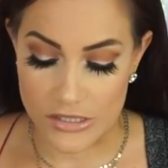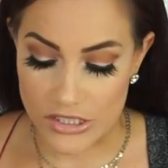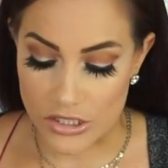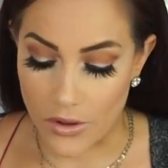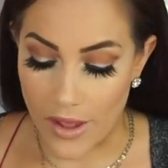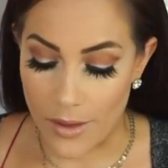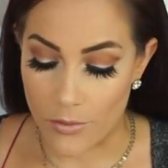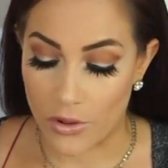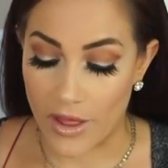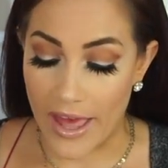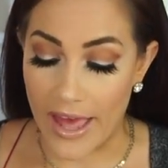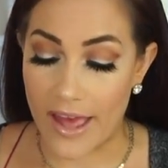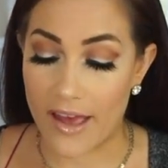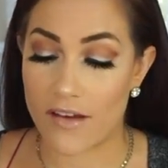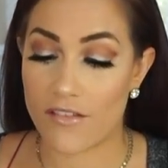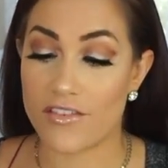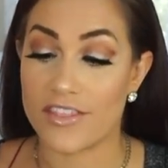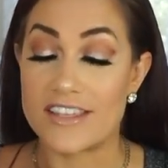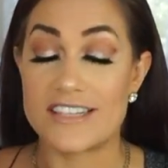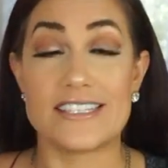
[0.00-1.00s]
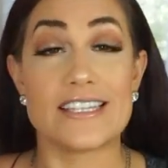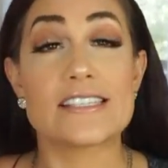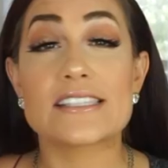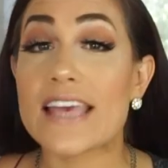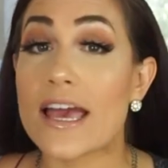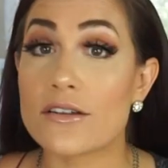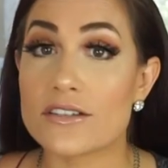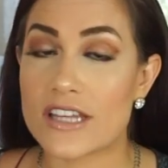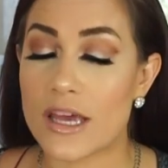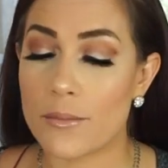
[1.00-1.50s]
So I will have the
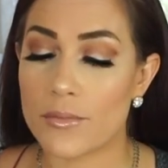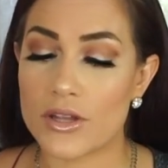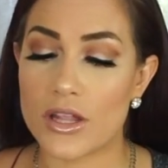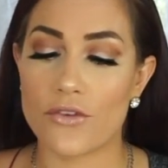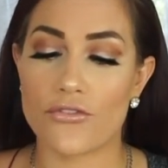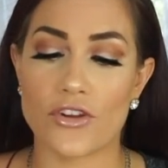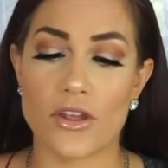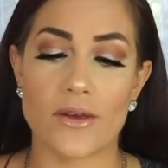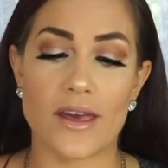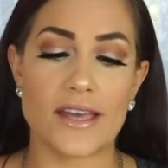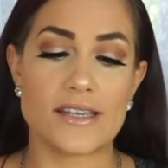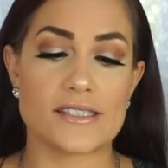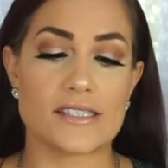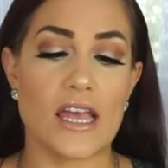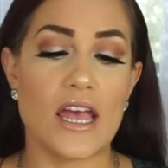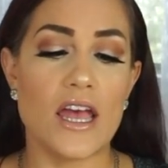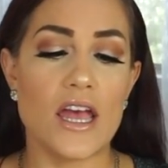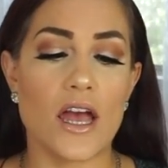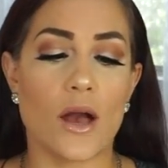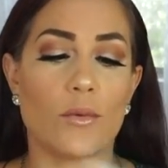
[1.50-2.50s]
discount down below for you guys.